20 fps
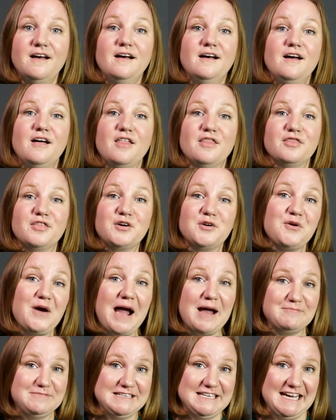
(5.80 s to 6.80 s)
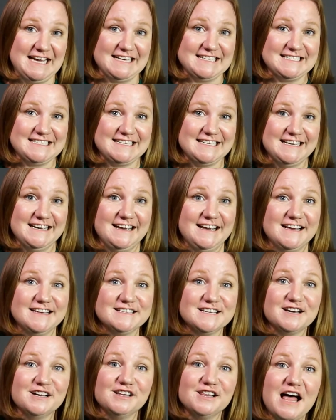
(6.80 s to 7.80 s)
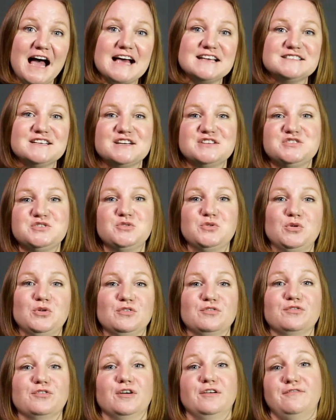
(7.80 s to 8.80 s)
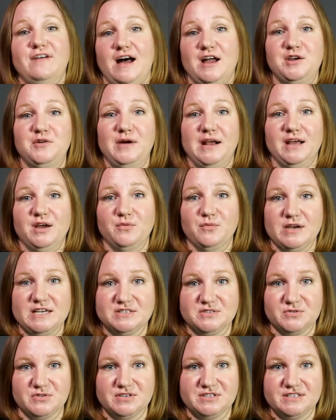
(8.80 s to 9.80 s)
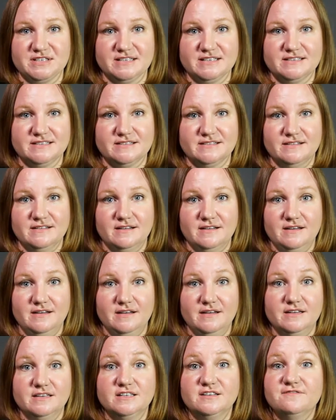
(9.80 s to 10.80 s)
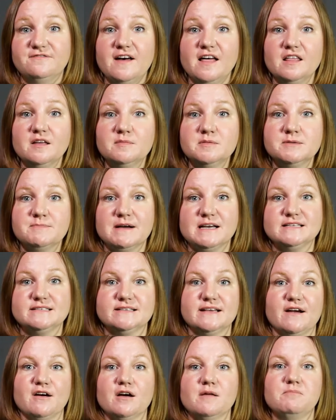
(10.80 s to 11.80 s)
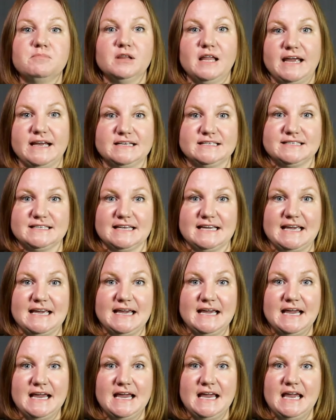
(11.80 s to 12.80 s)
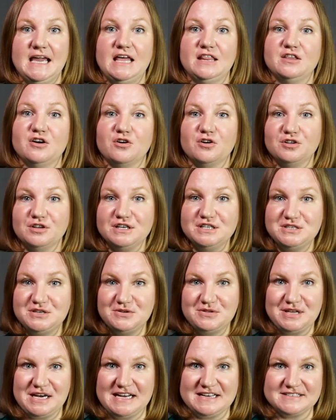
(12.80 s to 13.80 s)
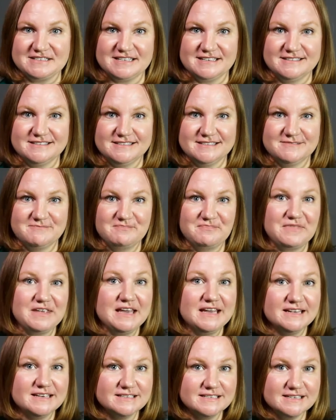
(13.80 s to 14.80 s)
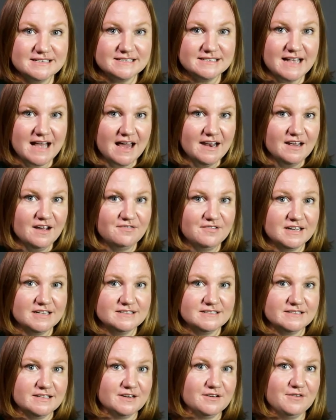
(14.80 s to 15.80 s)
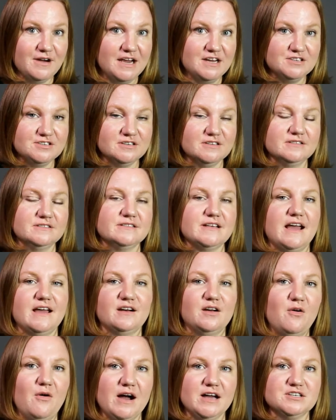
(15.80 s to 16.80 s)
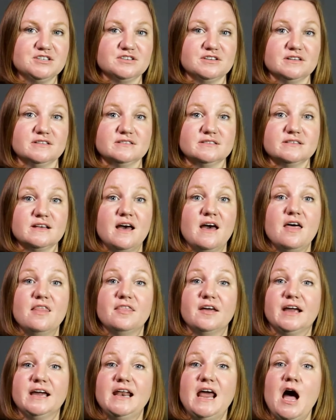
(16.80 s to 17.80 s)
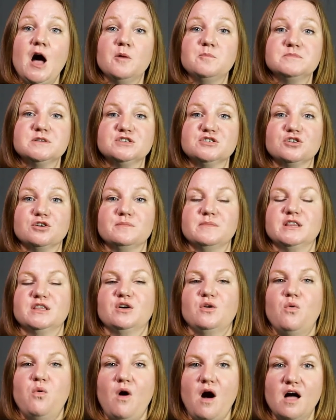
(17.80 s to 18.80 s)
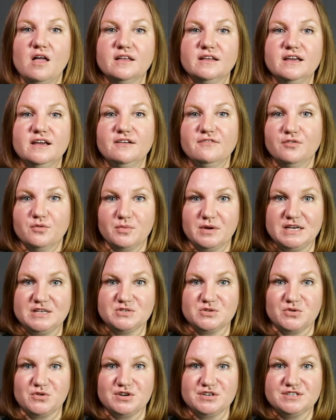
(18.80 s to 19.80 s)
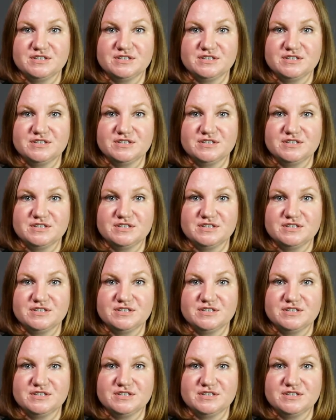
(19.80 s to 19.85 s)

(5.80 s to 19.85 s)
The CRAAP test is a classic tool for evaluating resources. Developed by Blakeslee in the early 2000s, it is a set of considerations and questions that can help determine the quality of a resource